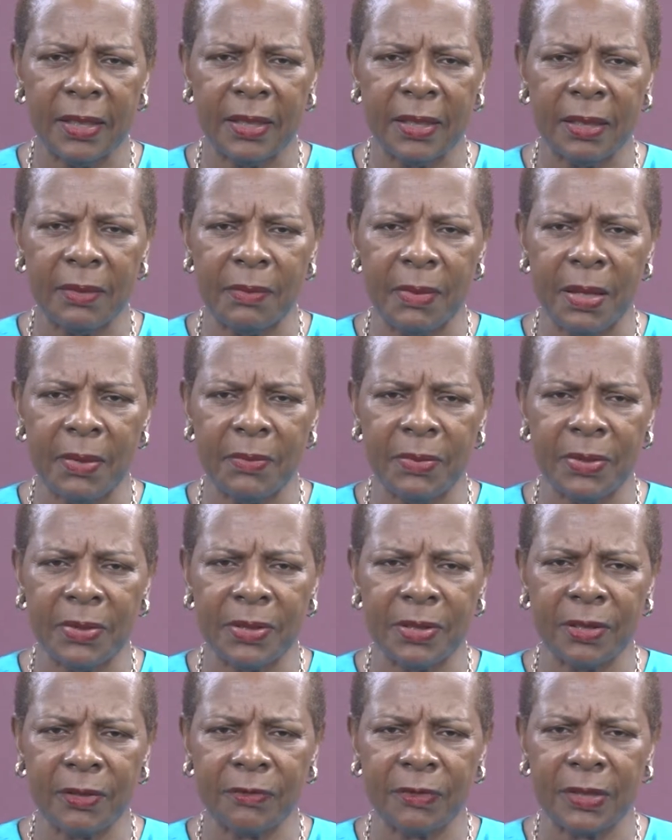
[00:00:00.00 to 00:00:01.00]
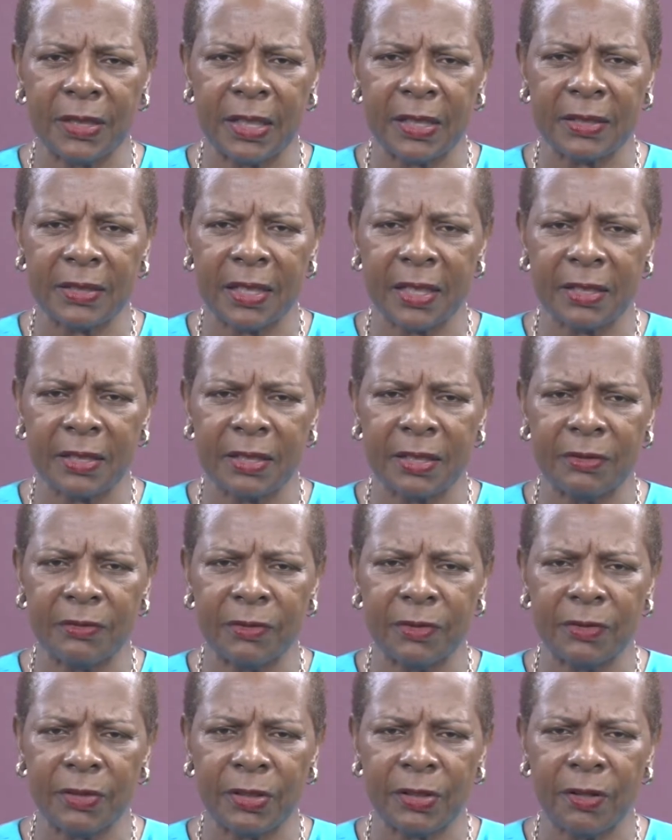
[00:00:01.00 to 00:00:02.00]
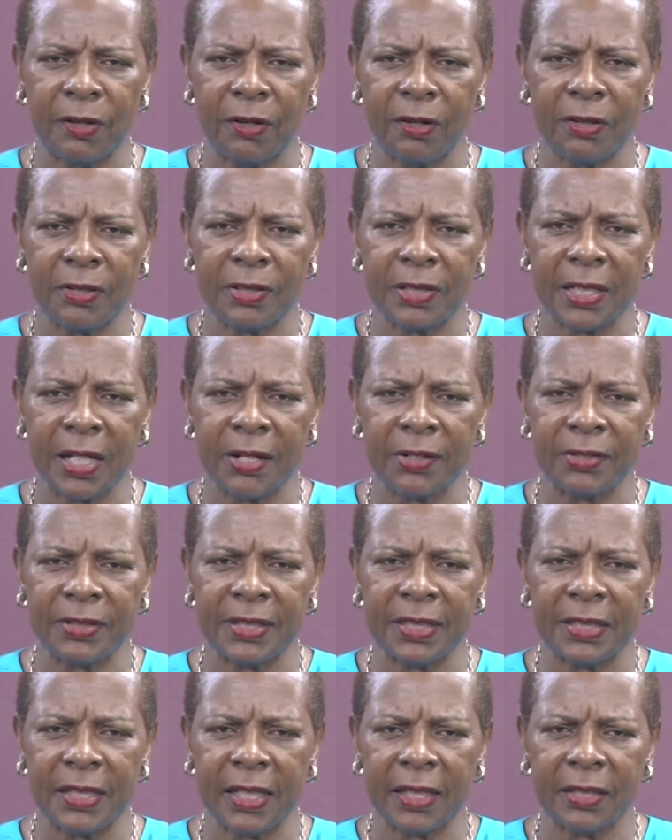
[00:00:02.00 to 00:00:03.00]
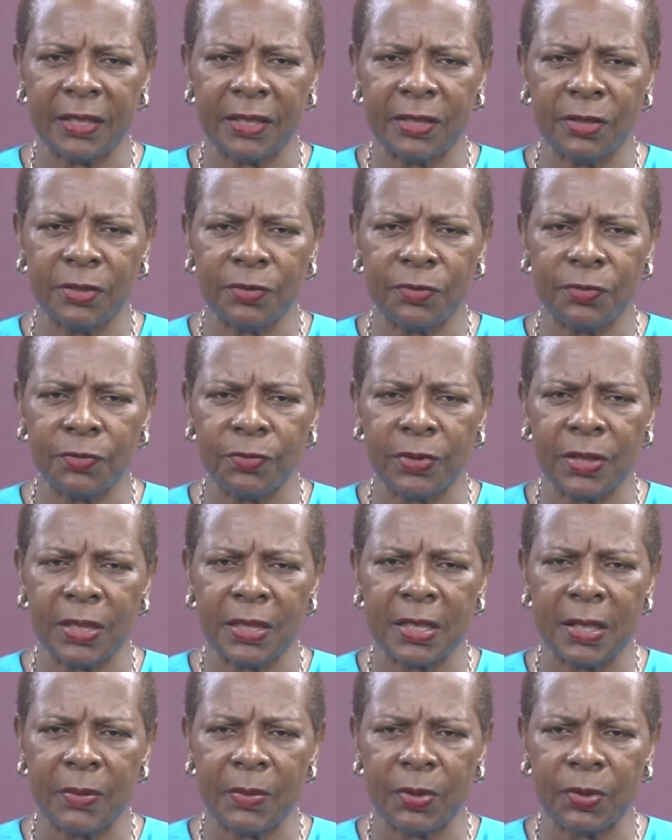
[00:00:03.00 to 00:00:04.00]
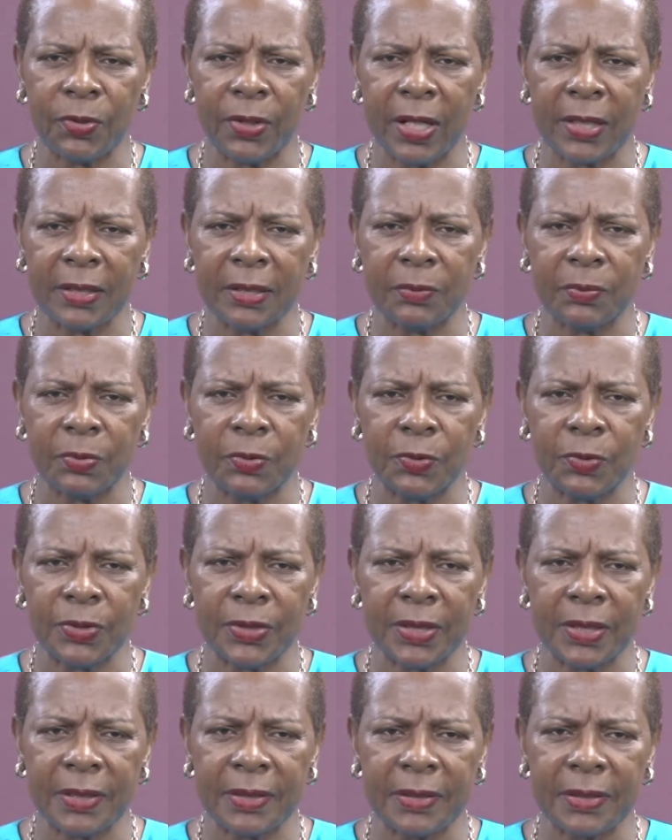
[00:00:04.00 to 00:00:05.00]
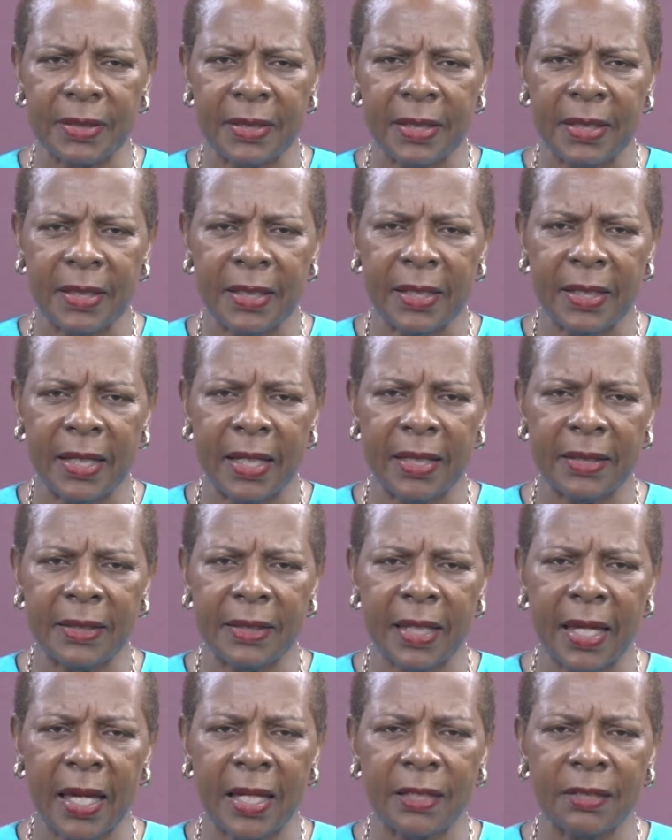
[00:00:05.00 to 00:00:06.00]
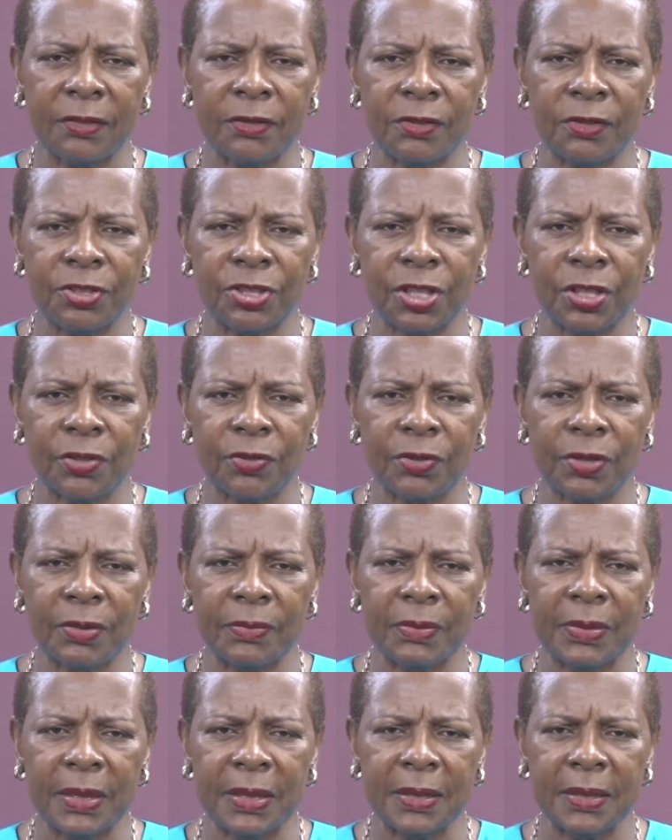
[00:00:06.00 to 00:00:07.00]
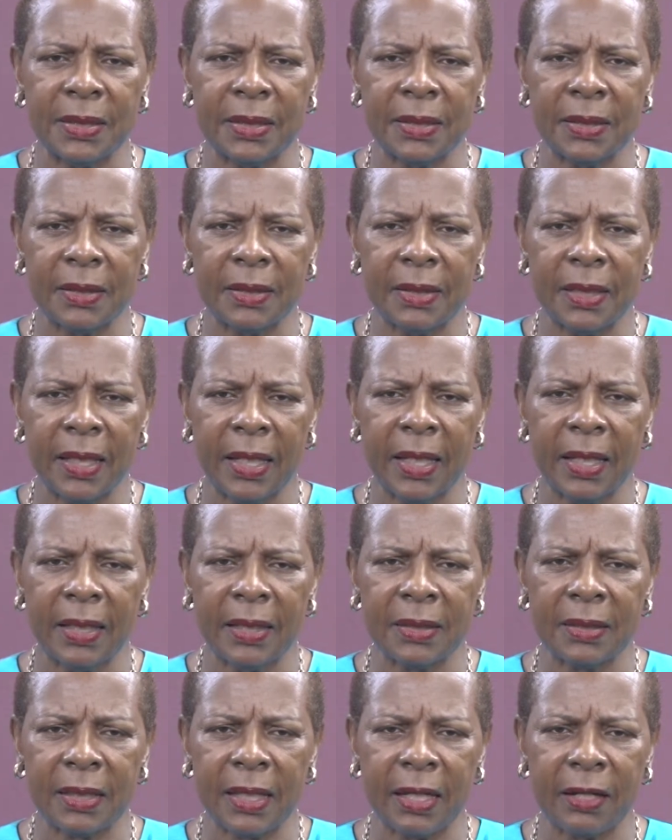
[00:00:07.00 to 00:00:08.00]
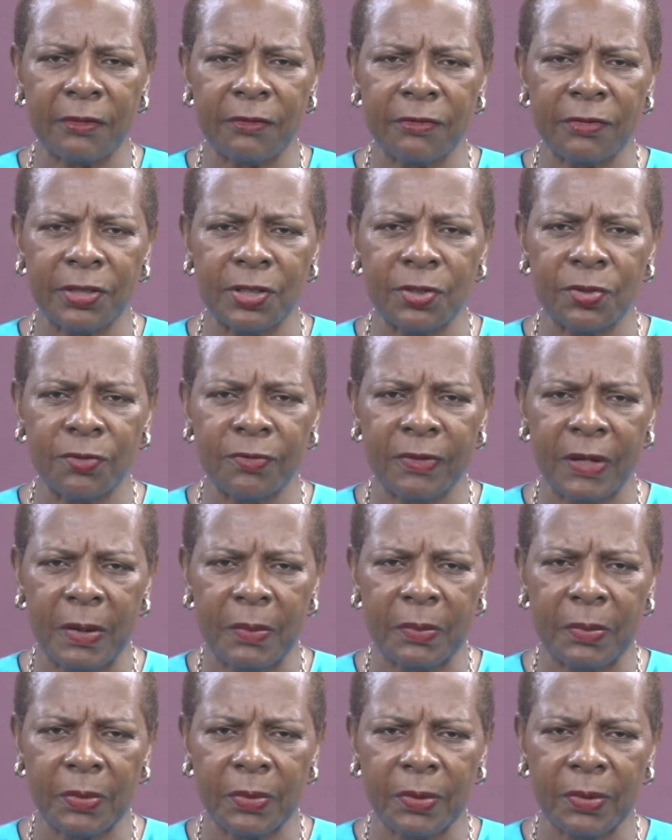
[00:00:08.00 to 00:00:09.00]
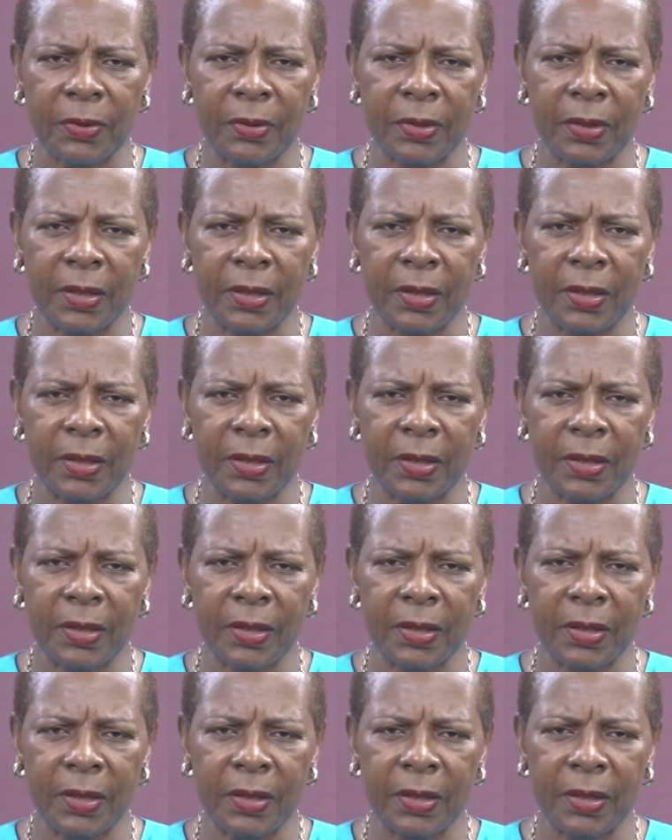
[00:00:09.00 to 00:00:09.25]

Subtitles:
The members of the executive of the caucus are selected through a democratic process at the annual general meeting held every November.